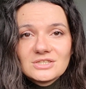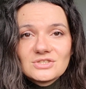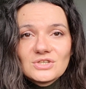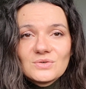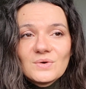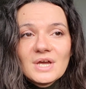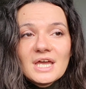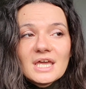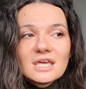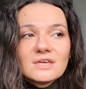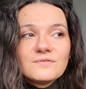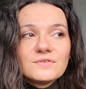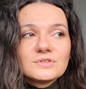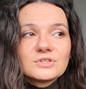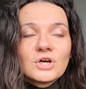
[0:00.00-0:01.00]
So
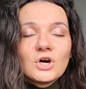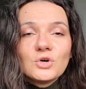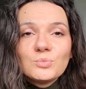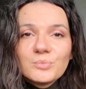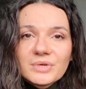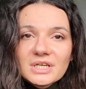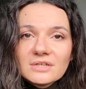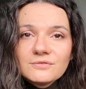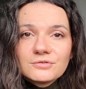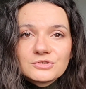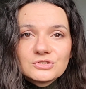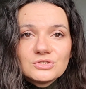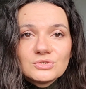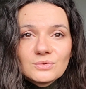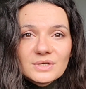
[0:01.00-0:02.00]
if you're hoping for
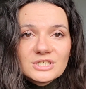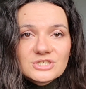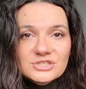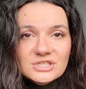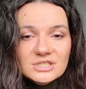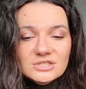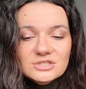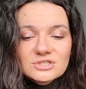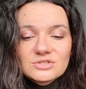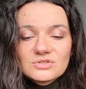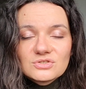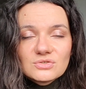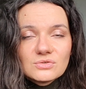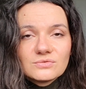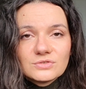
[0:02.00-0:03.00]
new choir singers to
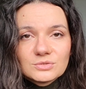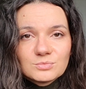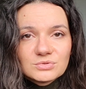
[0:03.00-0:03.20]
solve your